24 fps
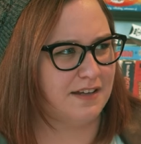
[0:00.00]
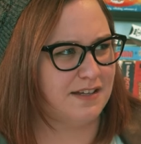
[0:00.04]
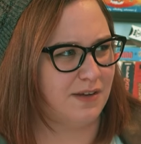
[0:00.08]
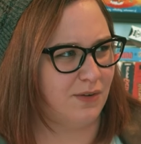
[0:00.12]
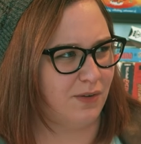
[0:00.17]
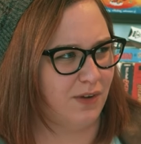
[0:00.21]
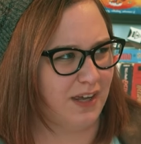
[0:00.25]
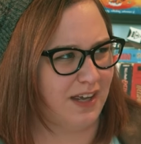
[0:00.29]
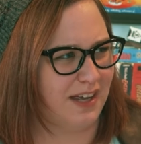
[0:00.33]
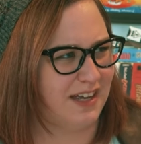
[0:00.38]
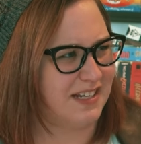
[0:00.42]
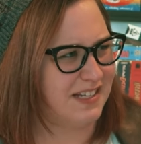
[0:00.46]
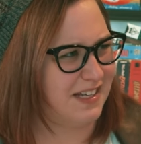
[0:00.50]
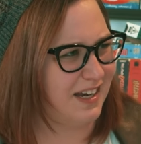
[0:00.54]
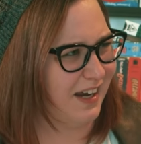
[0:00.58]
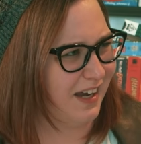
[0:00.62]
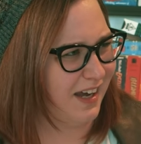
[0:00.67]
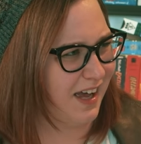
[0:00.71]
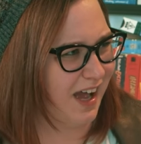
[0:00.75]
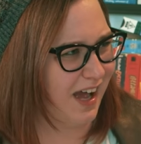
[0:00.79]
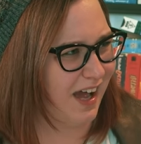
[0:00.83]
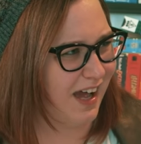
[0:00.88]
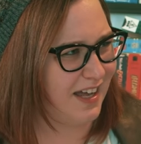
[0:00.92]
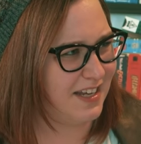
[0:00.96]
So uh, like, maybe they
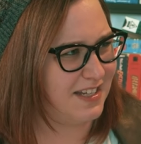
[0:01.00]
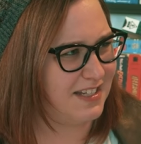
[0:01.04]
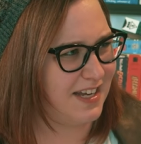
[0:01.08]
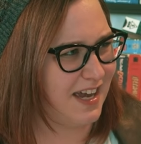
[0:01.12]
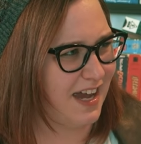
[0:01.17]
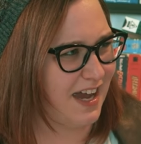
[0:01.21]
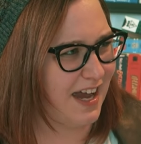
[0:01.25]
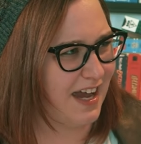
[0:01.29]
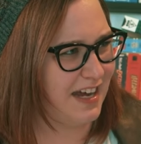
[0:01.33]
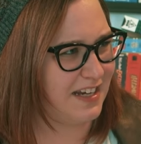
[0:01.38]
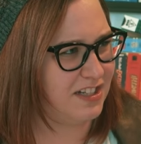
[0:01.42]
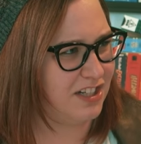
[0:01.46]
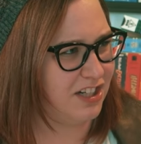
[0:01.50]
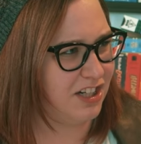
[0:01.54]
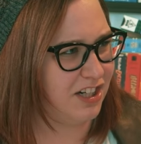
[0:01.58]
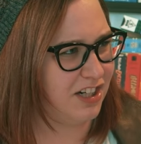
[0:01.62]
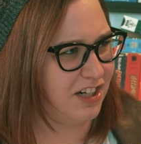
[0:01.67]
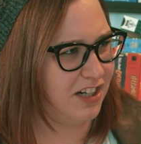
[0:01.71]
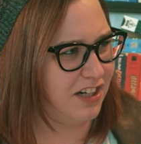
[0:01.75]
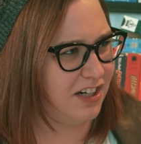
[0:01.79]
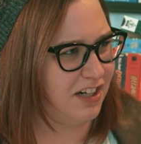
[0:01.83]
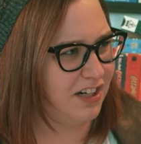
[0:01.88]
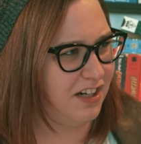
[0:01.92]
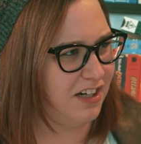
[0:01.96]
might contact have been,
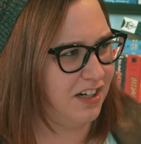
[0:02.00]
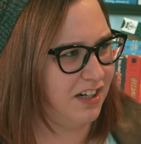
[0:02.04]
or they,